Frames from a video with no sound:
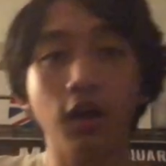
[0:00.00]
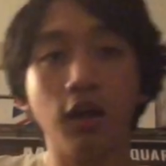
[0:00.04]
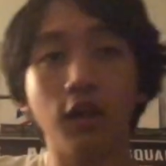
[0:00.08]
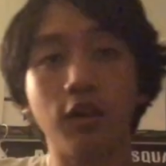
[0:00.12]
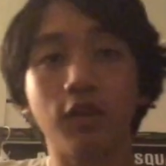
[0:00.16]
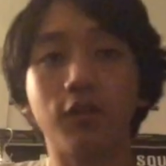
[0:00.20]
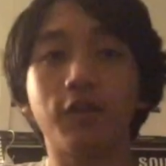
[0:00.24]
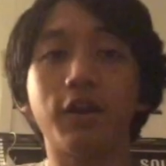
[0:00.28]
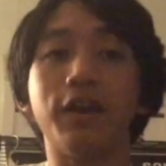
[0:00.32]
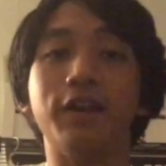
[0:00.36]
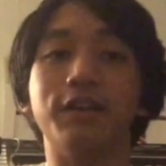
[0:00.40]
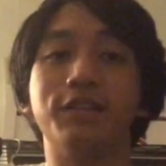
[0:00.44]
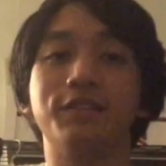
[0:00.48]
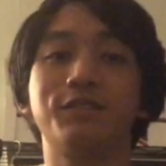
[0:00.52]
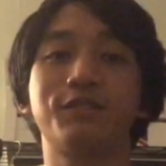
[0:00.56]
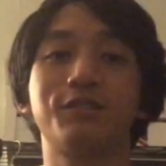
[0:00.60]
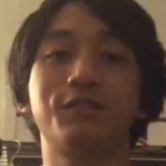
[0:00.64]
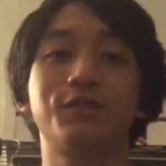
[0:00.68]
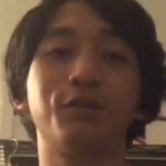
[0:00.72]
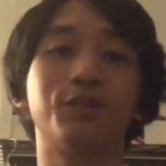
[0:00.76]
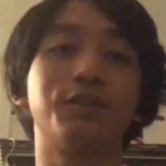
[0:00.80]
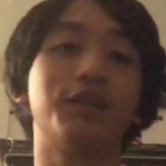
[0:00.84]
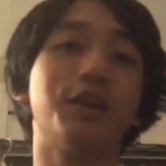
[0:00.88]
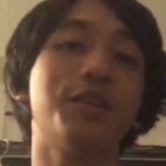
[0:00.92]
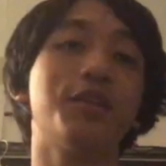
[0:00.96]
Alright,
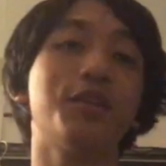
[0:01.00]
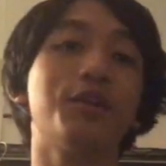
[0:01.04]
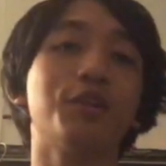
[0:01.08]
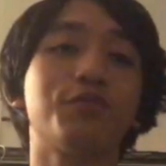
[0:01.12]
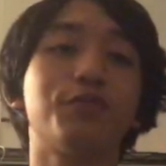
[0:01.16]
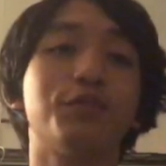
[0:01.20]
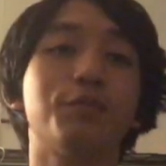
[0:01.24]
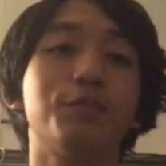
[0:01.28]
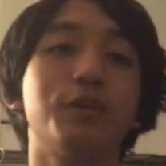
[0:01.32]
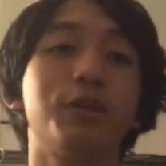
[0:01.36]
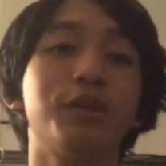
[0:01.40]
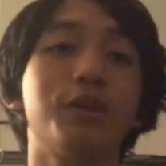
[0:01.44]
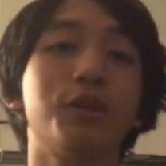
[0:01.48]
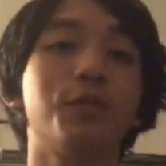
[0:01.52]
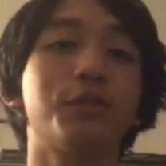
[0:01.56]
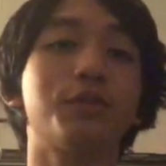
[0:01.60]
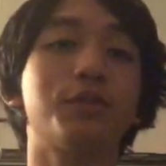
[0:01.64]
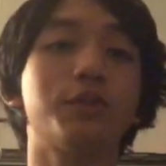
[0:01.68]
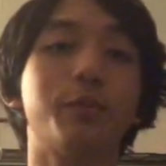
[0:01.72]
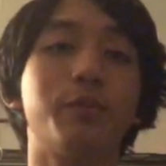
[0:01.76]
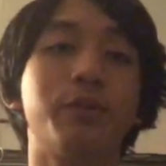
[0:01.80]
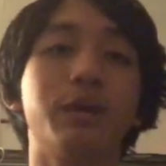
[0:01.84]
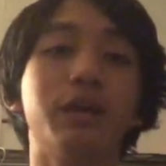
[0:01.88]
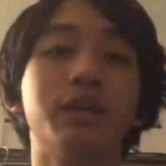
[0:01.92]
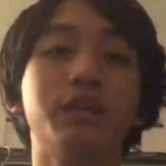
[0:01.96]
so now that you're familiar with
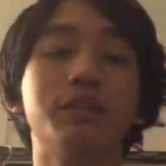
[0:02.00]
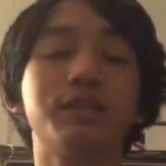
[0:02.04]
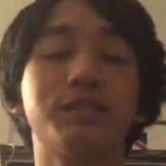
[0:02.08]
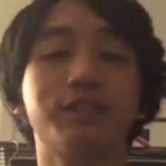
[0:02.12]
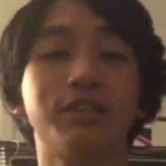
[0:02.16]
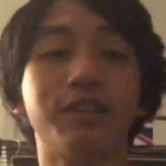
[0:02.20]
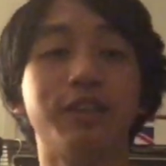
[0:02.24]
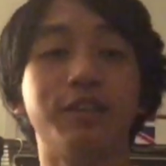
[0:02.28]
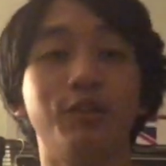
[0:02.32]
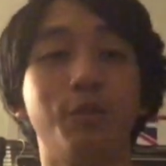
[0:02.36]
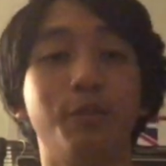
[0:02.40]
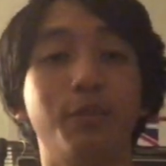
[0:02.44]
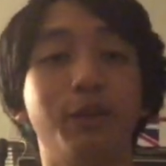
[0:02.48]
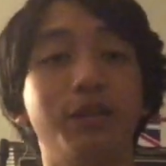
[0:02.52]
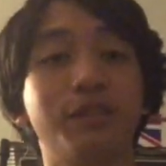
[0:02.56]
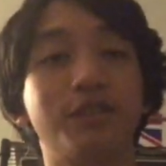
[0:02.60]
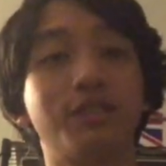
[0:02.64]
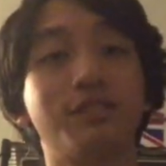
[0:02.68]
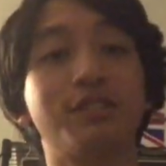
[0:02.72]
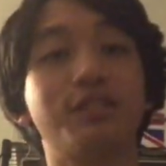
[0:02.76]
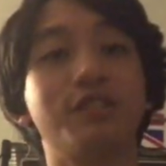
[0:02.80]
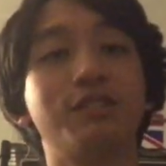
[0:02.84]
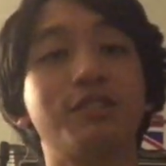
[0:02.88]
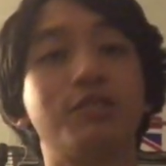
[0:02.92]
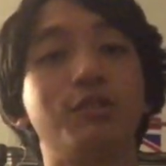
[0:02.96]
your bass and your bass
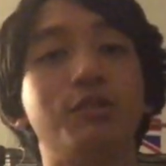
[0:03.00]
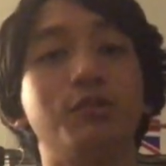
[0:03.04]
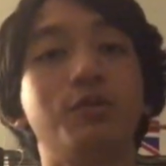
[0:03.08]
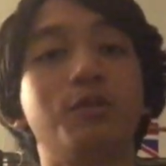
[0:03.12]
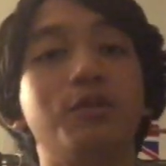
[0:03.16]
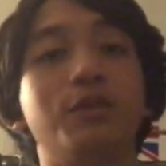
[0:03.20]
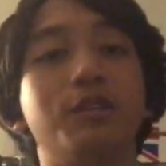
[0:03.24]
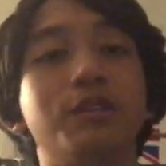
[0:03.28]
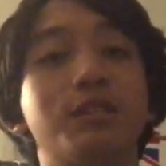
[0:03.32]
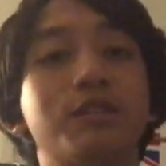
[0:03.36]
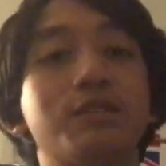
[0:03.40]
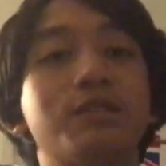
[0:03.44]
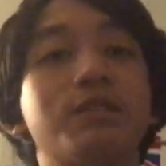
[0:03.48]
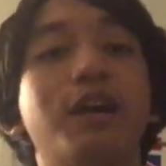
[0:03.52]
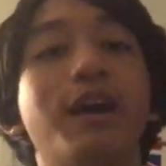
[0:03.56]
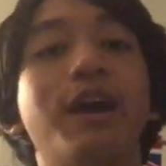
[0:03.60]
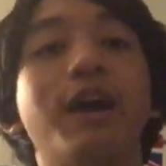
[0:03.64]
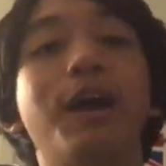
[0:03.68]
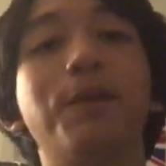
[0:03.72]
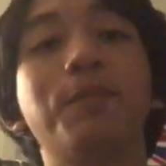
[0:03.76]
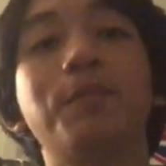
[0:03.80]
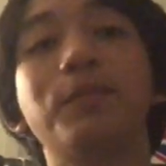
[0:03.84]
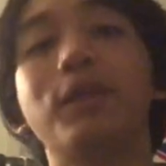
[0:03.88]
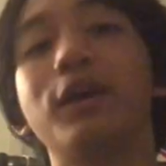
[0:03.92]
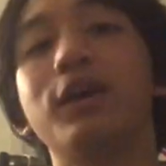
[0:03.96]
is in tune, it's
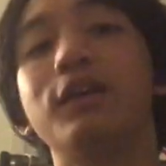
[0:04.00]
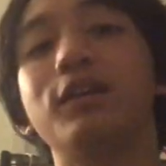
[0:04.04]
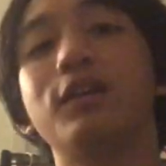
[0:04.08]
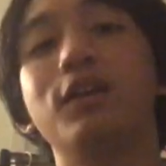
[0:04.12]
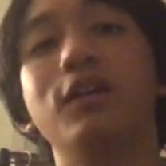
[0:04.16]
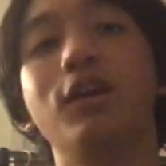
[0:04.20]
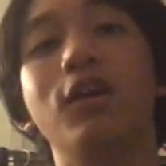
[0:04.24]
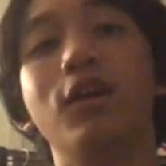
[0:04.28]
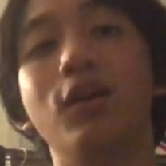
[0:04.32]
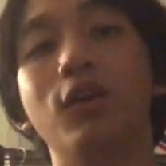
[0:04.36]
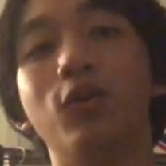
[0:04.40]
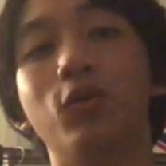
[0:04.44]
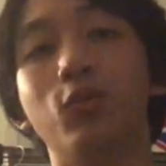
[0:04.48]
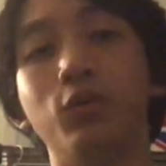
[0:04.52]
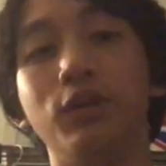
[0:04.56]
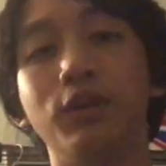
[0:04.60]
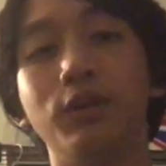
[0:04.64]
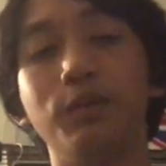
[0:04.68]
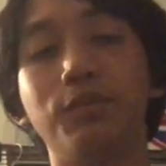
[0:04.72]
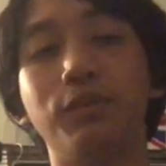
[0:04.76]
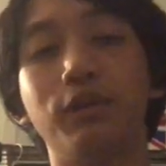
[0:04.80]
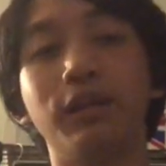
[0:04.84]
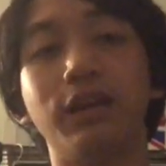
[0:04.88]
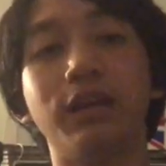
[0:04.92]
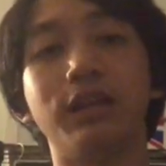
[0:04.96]
time that we
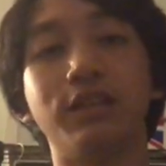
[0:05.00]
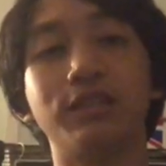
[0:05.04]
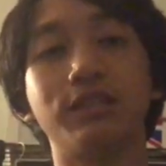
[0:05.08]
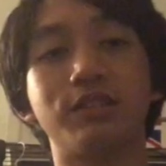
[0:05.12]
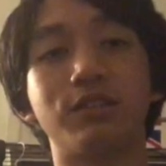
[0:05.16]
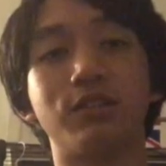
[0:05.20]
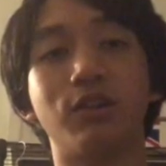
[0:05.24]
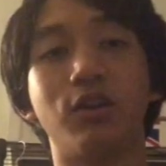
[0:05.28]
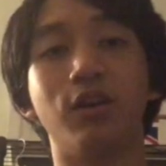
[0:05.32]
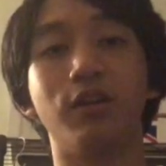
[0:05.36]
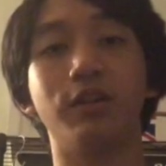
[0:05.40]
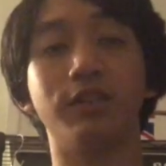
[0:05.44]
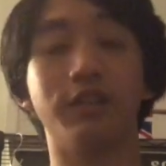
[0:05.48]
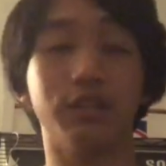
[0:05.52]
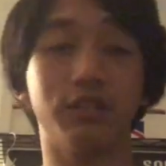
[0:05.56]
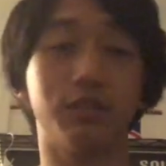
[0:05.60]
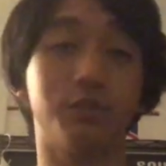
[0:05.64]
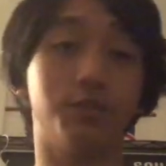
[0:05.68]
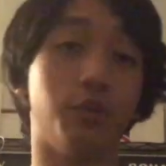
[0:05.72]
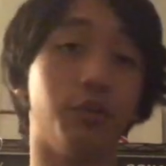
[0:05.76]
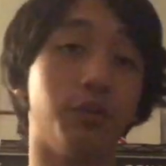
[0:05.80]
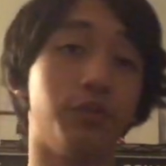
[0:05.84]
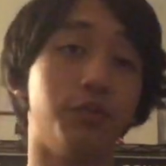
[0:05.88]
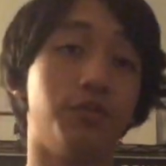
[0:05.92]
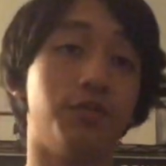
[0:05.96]
played a song that's
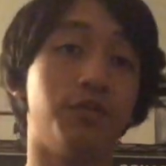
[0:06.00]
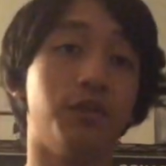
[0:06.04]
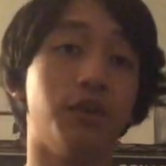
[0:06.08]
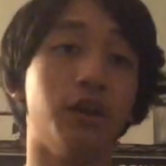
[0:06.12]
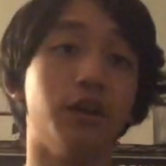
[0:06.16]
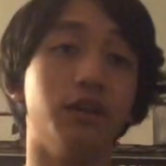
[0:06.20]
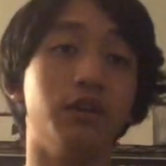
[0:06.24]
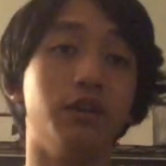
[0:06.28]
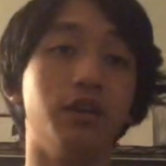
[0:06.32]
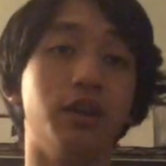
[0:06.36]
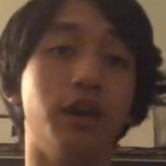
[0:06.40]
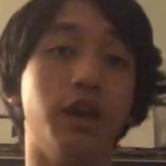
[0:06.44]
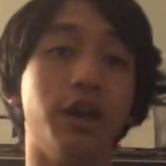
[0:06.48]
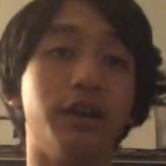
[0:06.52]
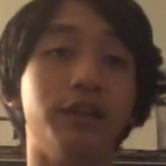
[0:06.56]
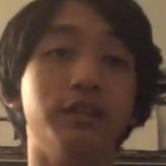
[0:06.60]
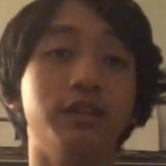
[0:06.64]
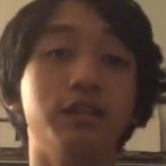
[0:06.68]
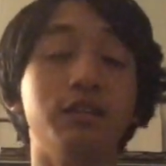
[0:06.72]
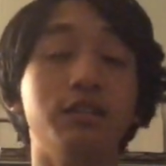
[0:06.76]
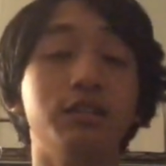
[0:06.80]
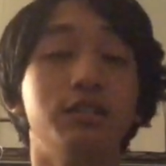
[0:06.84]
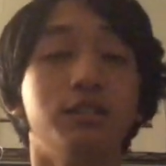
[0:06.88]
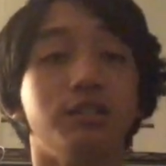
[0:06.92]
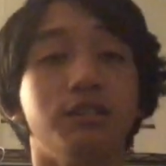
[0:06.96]
both fun and
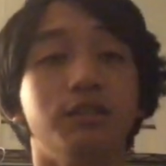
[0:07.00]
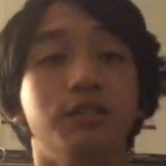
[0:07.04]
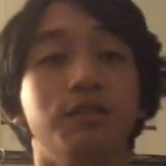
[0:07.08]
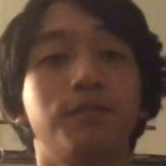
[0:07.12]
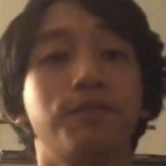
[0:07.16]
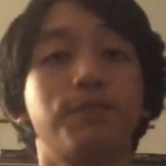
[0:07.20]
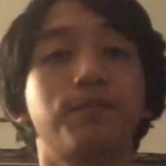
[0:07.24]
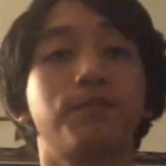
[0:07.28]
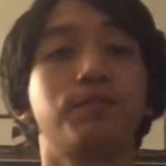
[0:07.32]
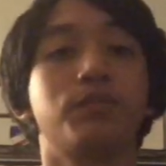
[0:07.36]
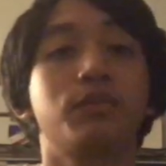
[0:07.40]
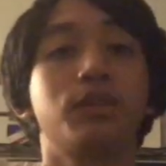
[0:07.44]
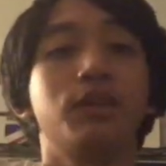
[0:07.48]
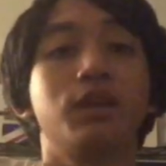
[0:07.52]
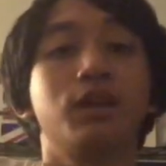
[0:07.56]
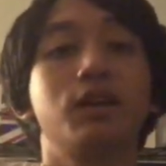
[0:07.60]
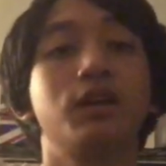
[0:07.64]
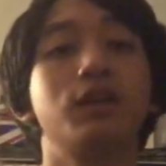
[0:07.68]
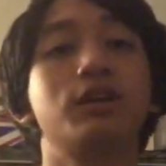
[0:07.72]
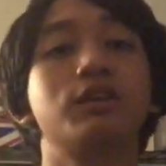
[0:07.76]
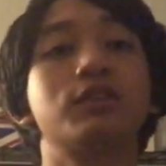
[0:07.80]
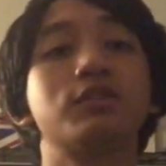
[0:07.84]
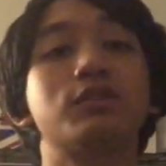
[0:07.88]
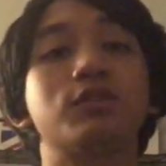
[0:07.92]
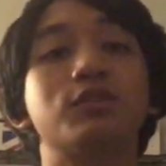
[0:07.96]
easy.
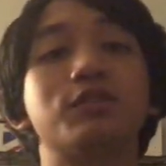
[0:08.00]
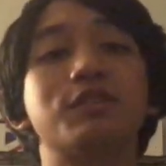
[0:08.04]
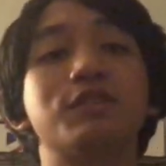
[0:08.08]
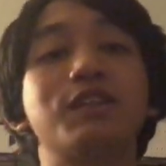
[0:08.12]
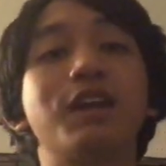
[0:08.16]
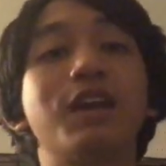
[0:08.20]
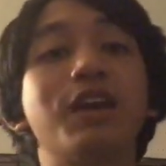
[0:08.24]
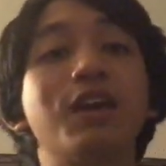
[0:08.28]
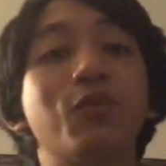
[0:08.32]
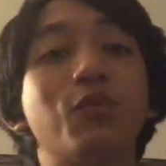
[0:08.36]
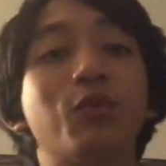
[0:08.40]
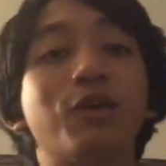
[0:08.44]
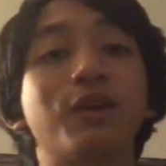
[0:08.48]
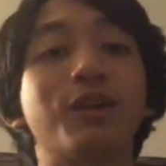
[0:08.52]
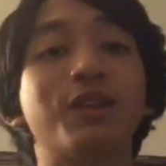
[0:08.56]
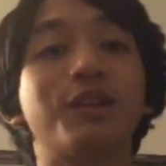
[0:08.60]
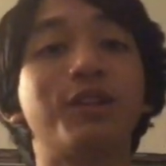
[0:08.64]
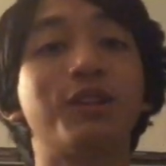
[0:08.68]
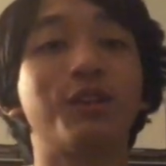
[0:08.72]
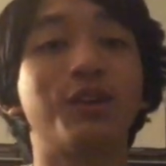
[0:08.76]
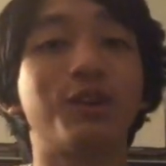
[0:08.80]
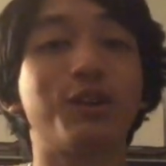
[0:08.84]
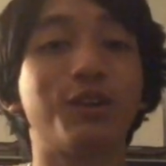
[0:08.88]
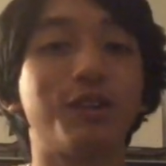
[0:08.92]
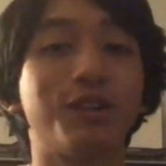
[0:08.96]
So today we're going to
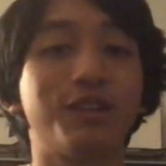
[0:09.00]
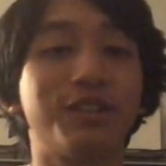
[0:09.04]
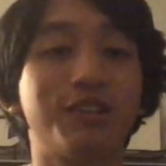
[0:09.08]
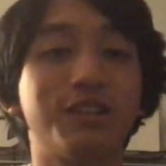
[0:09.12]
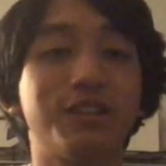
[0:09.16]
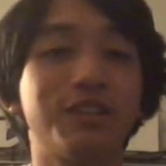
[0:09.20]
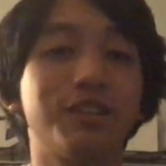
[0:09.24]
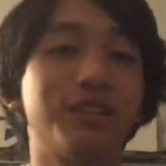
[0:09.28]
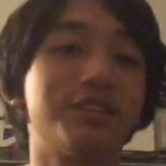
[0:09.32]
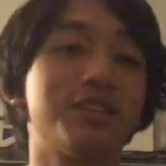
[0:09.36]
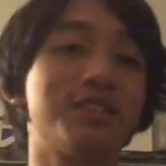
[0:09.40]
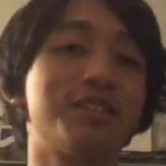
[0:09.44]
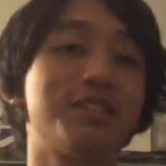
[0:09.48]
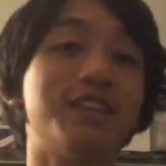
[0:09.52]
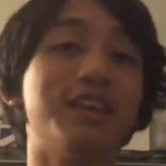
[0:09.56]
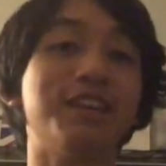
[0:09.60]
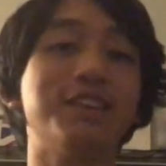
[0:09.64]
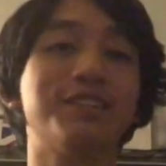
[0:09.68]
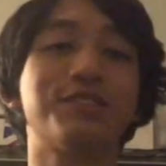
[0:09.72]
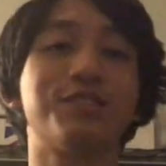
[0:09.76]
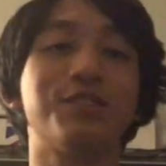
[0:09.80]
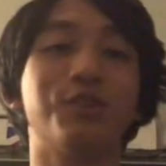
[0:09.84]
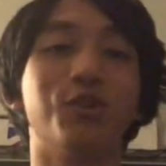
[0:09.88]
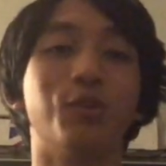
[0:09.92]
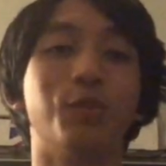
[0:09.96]
learn Say
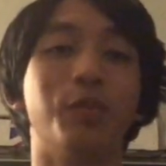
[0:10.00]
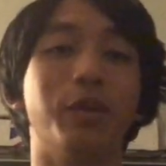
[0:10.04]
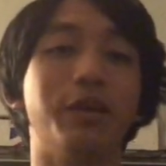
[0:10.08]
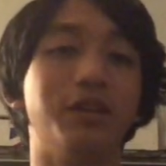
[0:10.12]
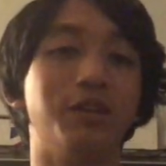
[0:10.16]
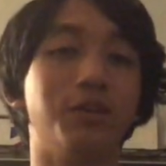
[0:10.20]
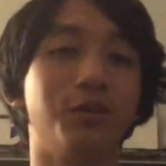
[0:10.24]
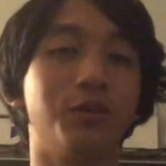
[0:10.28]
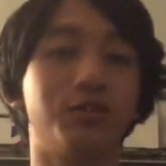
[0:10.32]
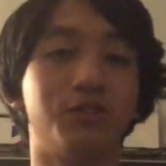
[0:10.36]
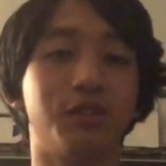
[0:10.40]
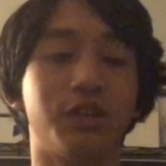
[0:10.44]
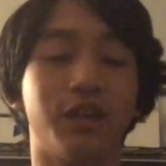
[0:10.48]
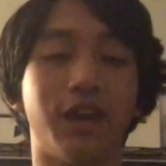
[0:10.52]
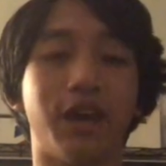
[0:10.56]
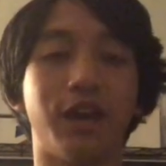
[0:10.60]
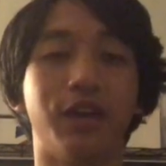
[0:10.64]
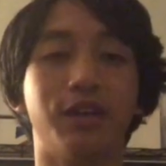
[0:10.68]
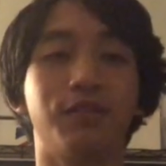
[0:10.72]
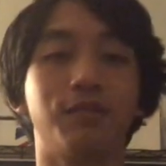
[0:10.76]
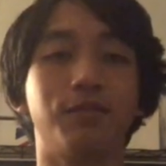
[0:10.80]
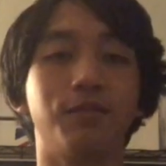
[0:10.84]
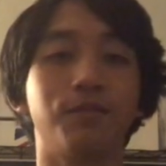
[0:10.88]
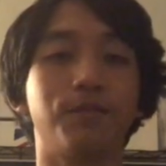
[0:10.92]
So by Doja Cat.